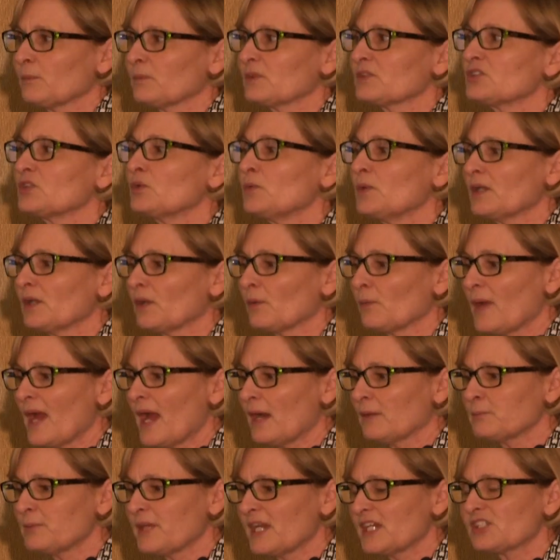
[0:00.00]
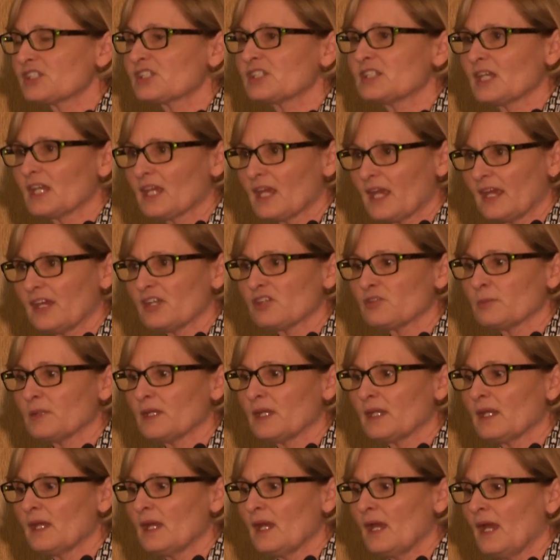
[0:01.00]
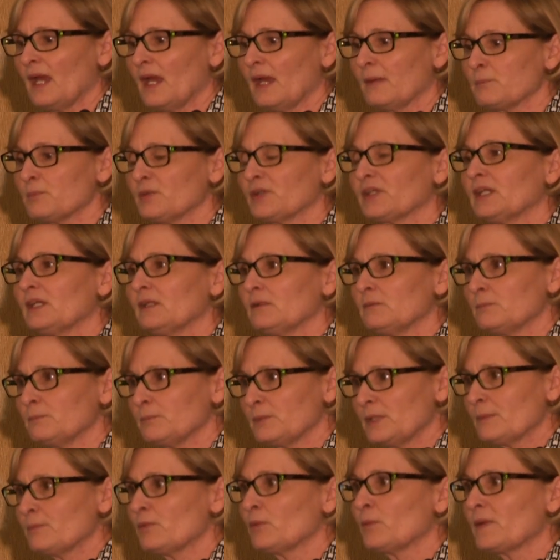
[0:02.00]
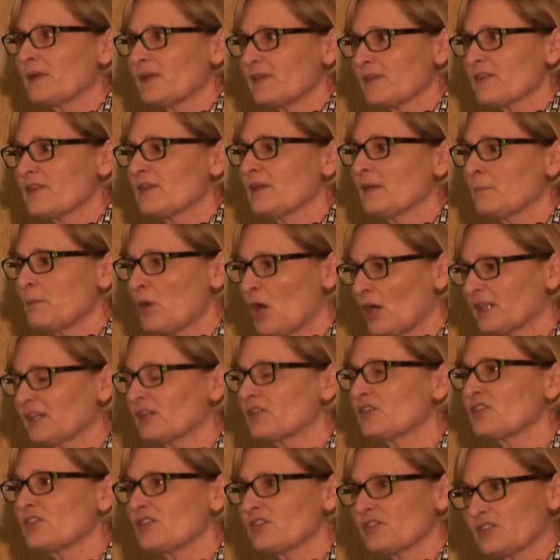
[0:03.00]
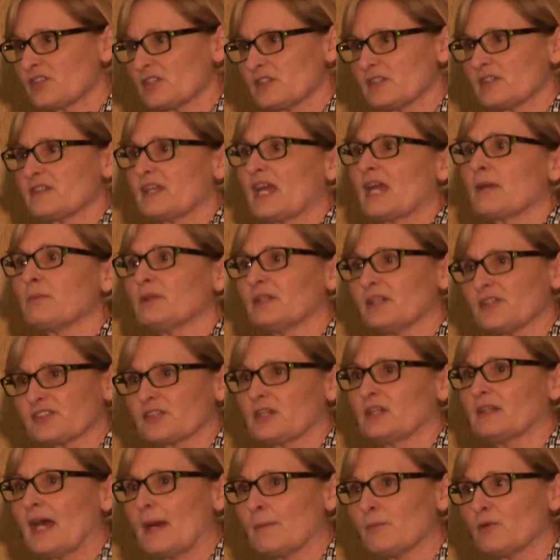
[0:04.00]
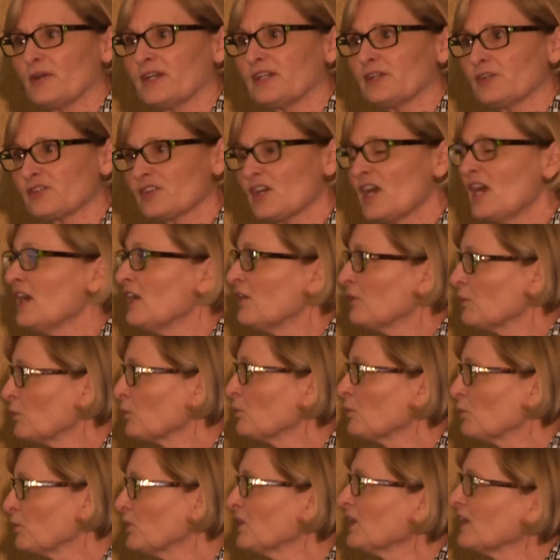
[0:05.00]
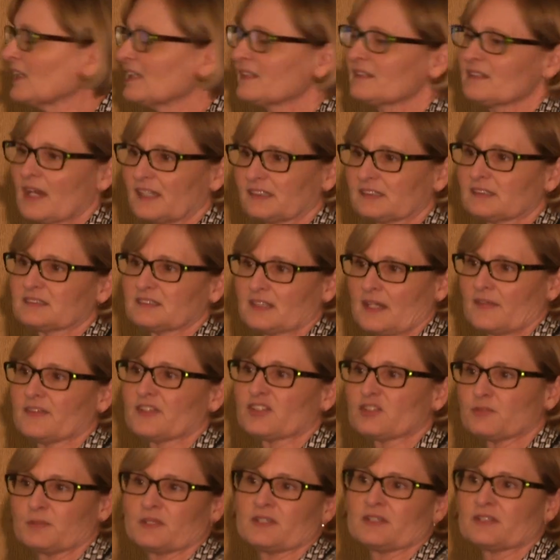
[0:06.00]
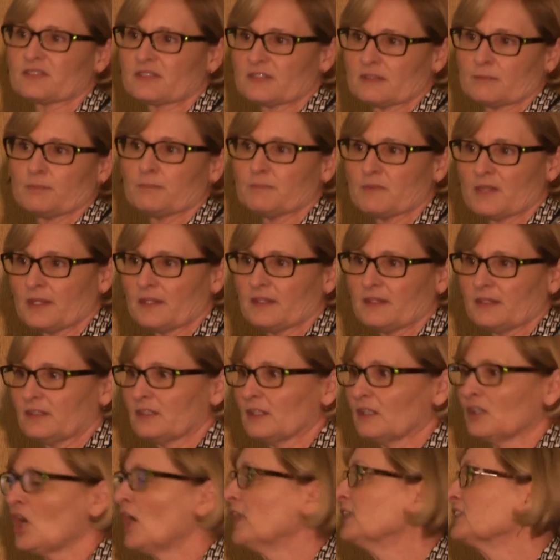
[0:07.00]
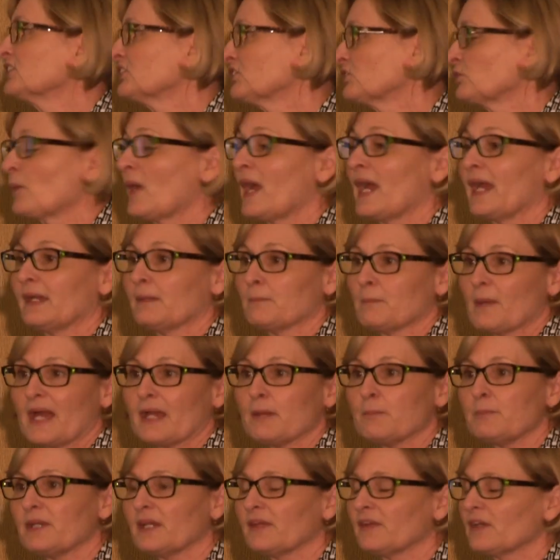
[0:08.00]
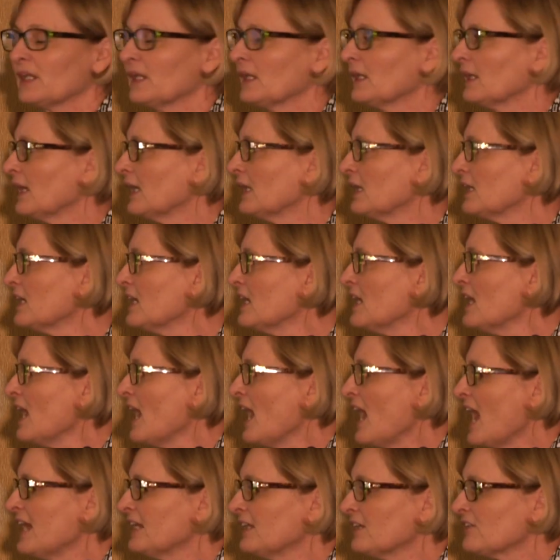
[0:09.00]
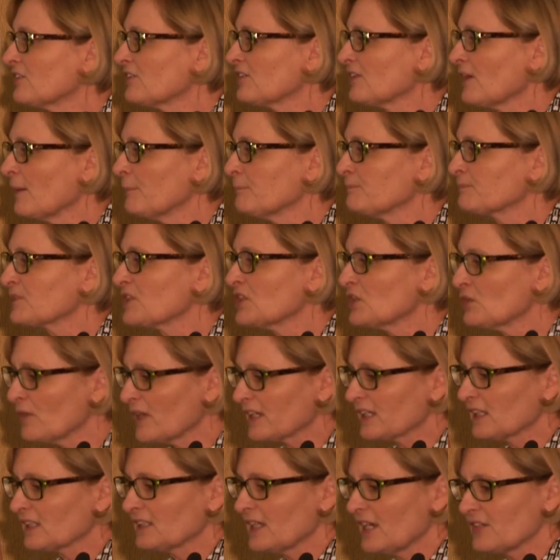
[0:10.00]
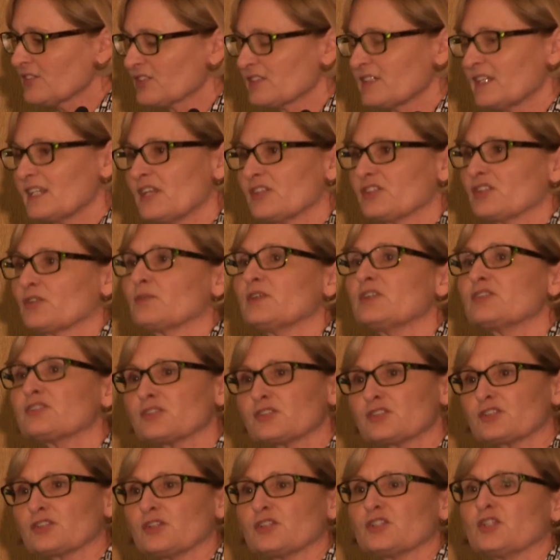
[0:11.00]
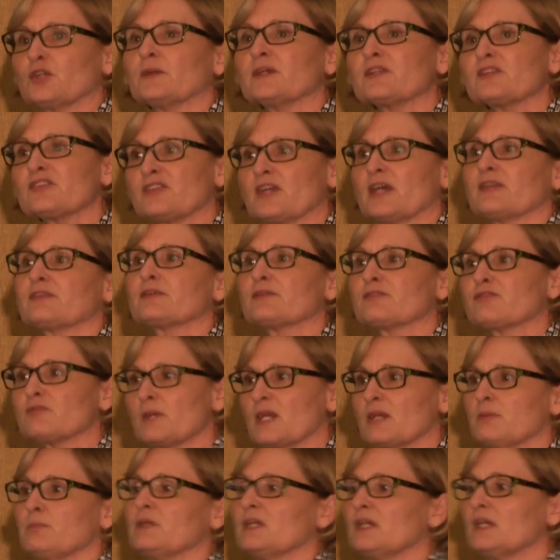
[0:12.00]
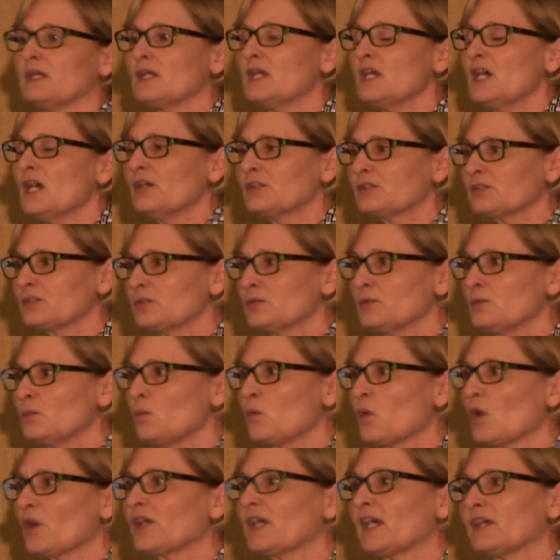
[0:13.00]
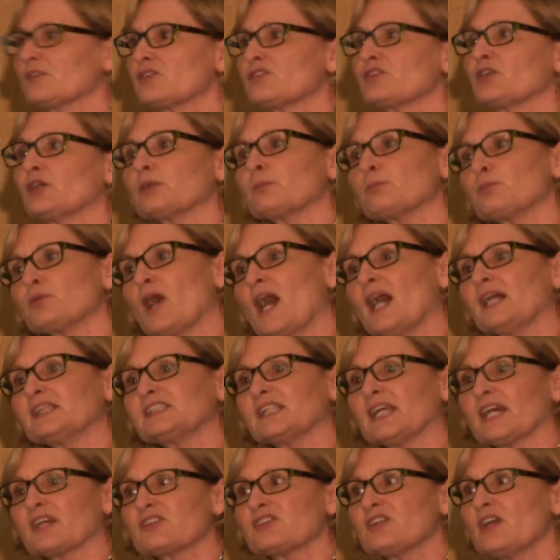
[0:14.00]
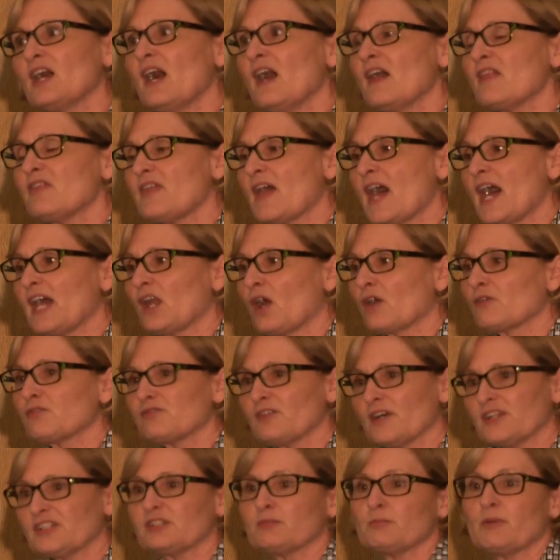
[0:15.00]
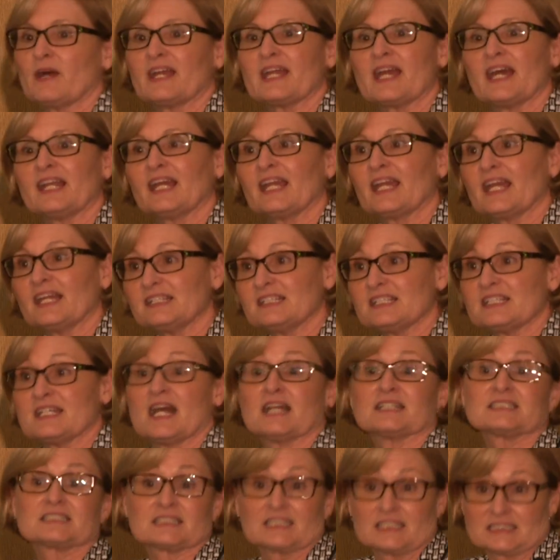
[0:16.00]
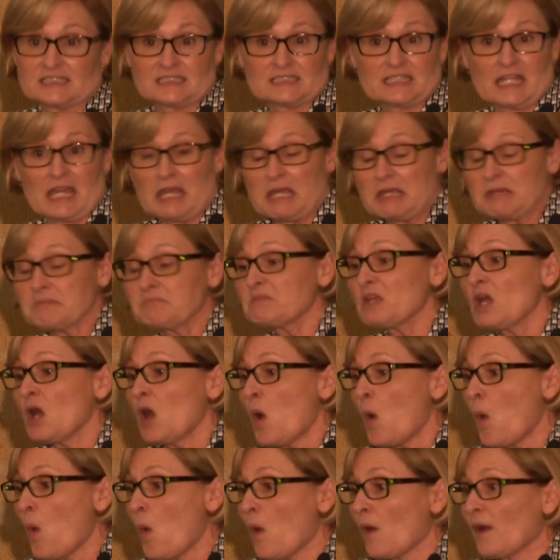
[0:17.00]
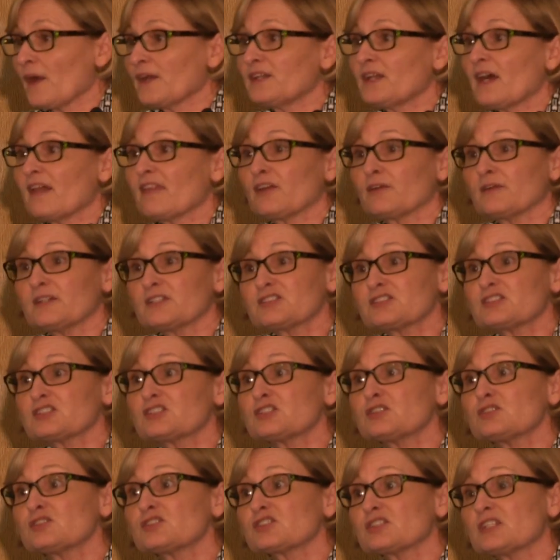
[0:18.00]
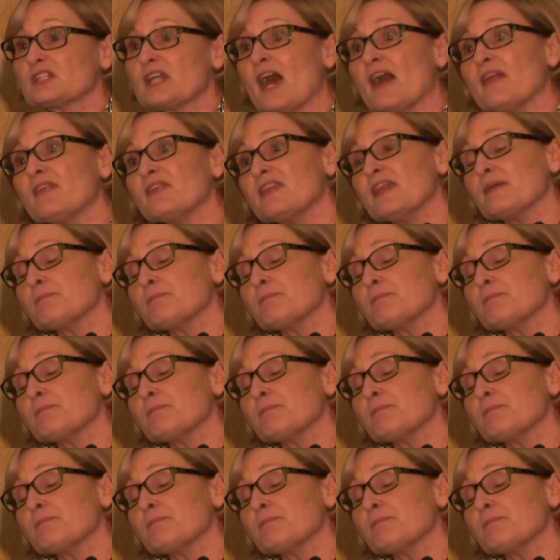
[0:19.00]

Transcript: we're doing around patient engagement and bringing people with Parkinson's to the table as collaborators really touches on this piece in the largest way, in my opinion. And it's recognizing that as a researcher, your incentive may be to work on certain projects that are funded by NINDS, let's say, or another institution, and